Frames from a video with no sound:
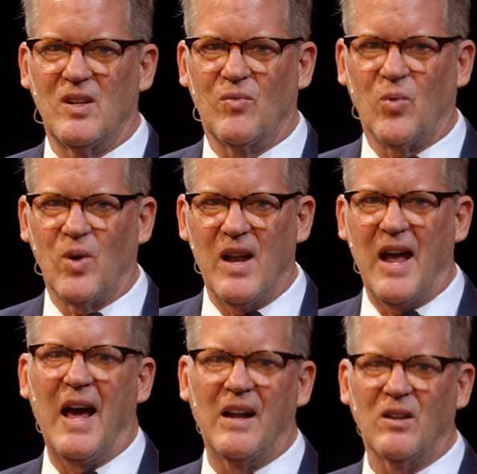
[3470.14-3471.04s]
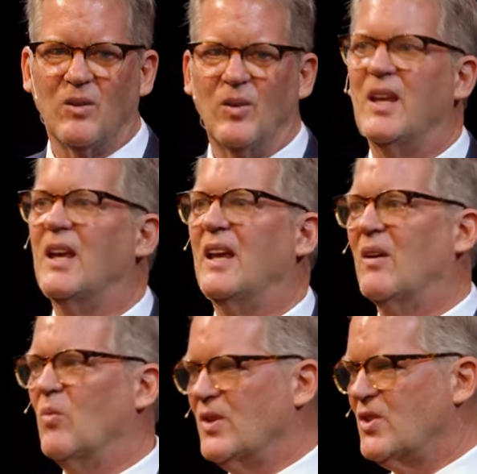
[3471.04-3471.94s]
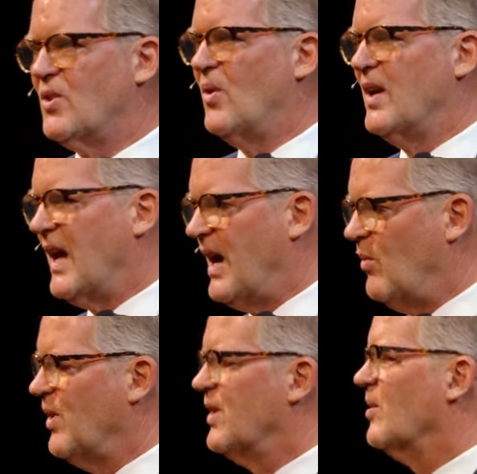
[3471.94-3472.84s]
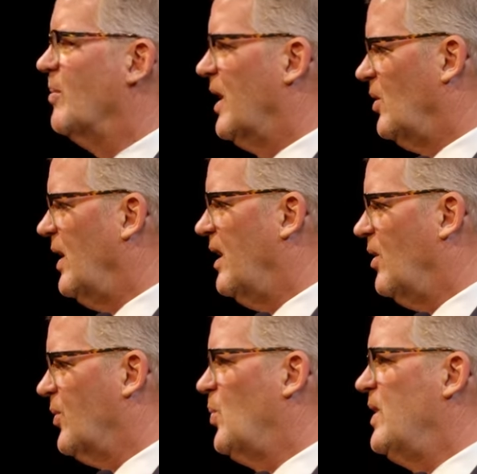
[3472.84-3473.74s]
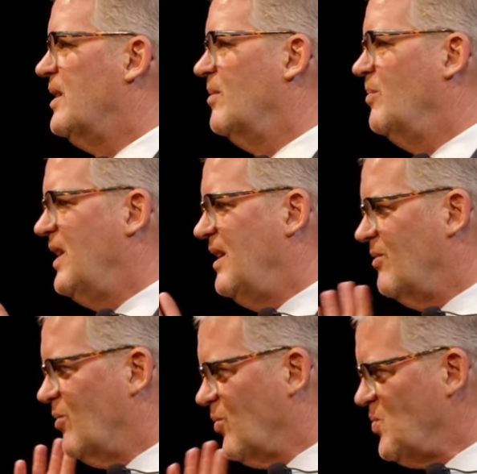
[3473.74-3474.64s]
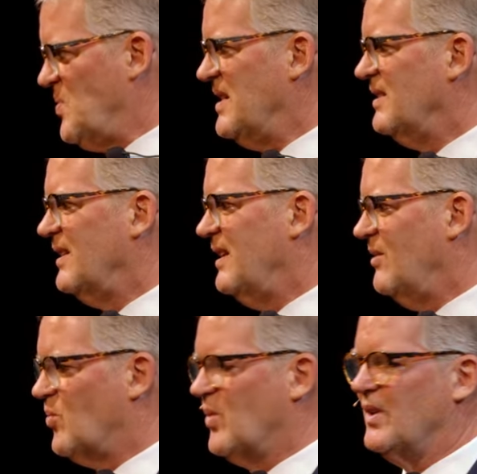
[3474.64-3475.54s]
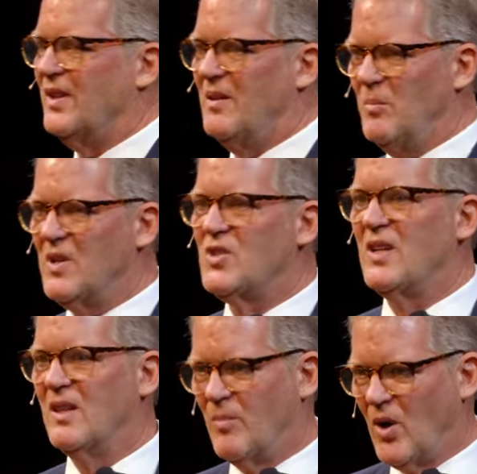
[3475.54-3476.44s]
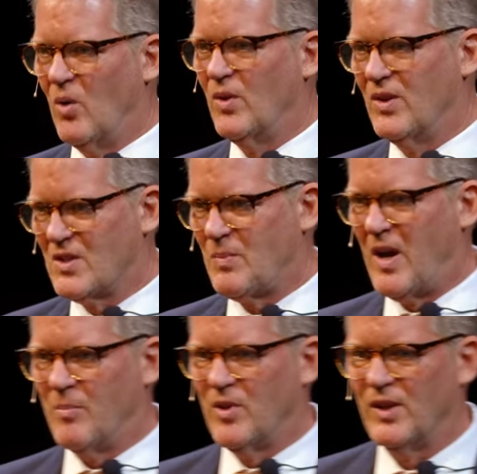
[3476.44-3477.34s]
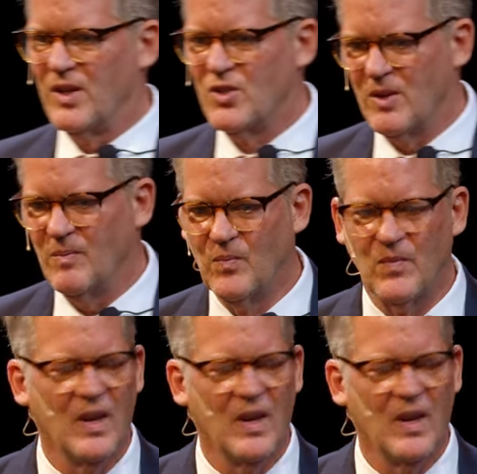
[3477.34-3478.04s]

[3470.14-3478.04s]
if we're not looking at what's going on with their mental health, we can be really, really missing the boat with this population.